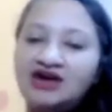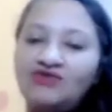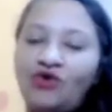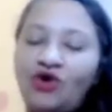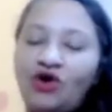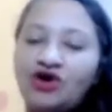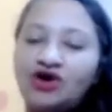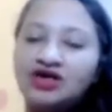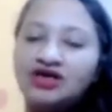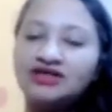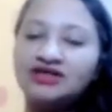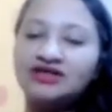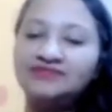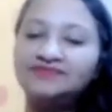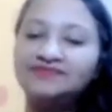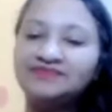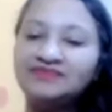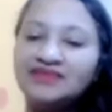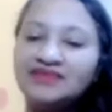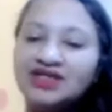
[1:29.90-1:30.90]
and walk.
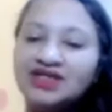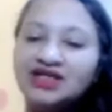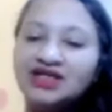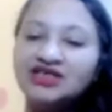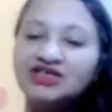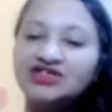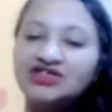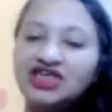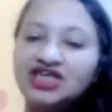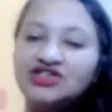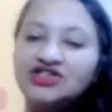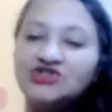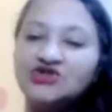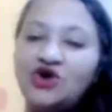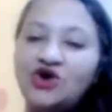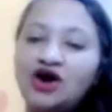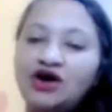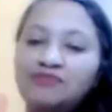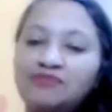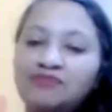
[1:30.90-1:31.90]
She
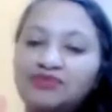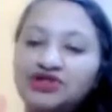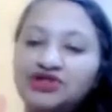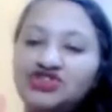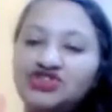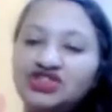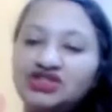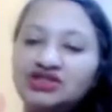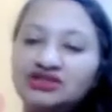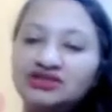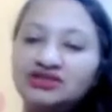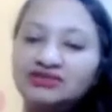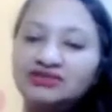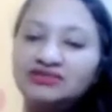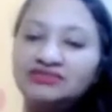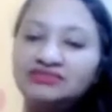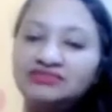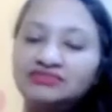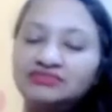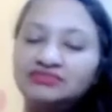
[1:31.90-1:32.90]
saw a pigeon.
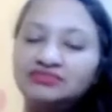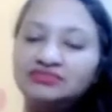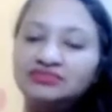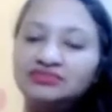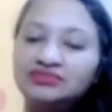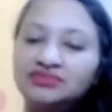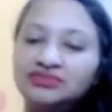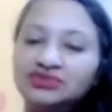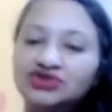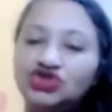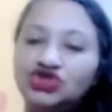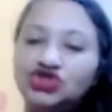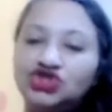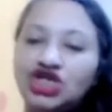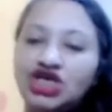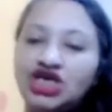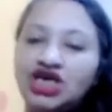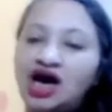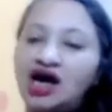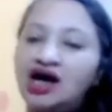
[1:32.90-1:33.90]

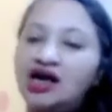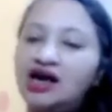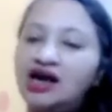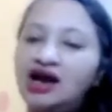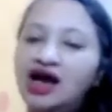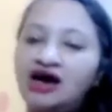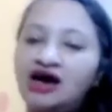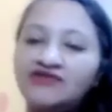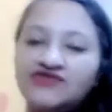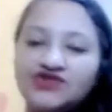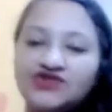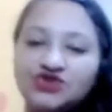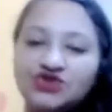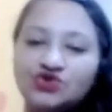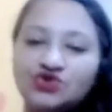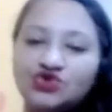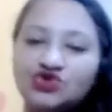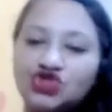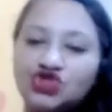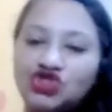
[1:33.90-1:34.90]
Chica
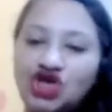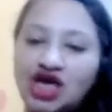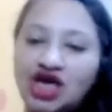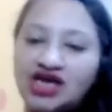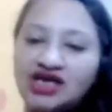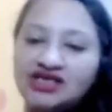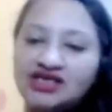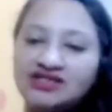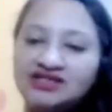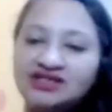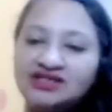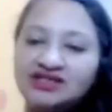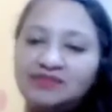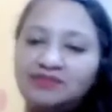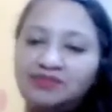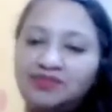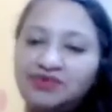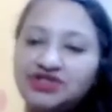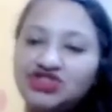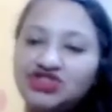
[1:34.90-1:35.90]
loves to chase
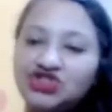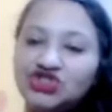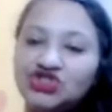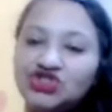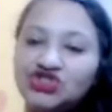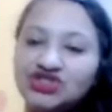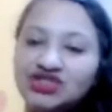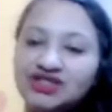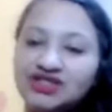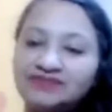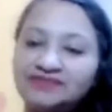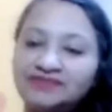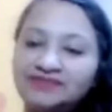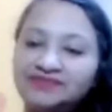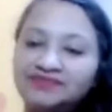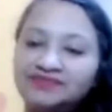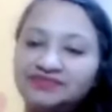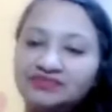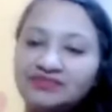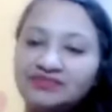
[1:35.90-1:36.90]
the pigeons.